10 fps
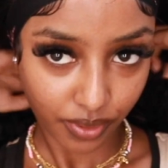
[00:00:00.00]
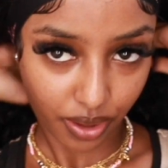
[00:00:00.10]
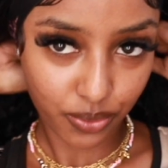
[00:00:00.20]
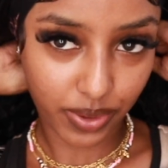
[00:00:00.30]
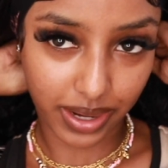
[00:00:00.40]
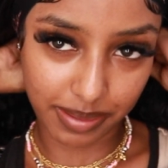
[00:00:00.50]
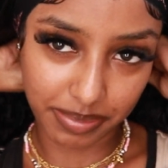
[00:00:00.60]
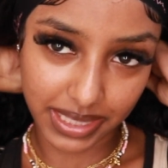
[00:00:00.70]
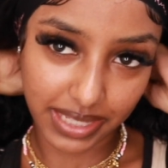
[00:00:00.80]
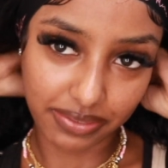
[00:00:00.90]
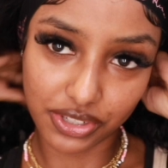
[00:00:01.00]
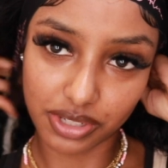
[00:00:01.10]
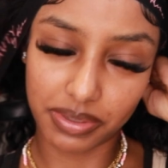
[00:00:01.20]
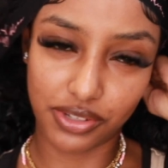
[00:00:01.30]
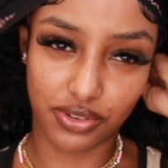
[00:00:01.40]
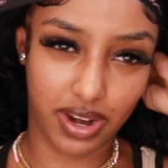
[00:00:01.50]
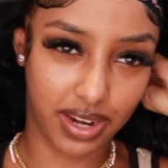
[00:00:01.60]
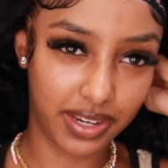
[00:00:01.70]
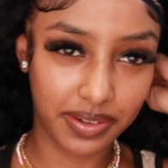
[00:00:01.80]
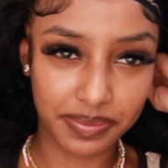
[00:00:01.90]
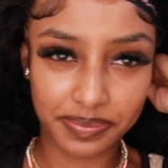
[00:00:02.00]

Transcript: All right, I believe this should be dry.